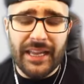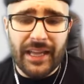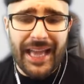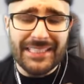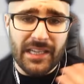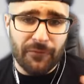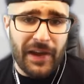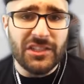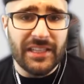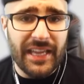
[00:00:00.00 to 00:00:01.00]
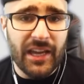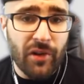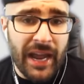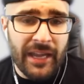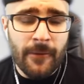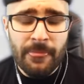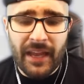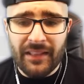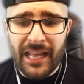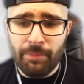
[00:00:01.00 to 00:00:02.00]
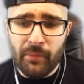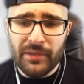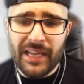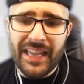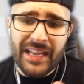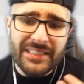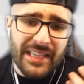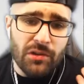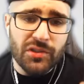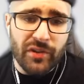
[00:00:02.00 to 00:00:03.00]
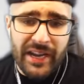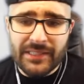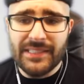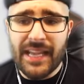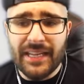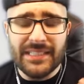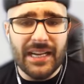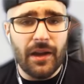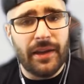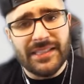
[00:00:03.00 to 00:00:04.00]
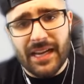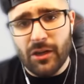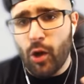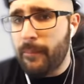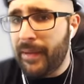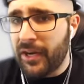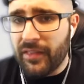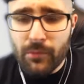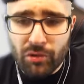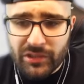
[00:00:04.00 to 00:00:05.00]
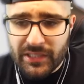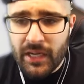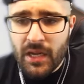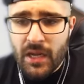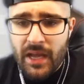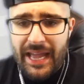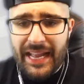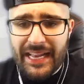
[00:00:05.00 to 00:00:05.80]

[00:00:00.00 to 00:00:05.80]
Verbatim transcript: like asking if I should get Gray, and a lot of people like, yeah, Skills, Gray is sick, he's like a he's like a little bit better than Musa. And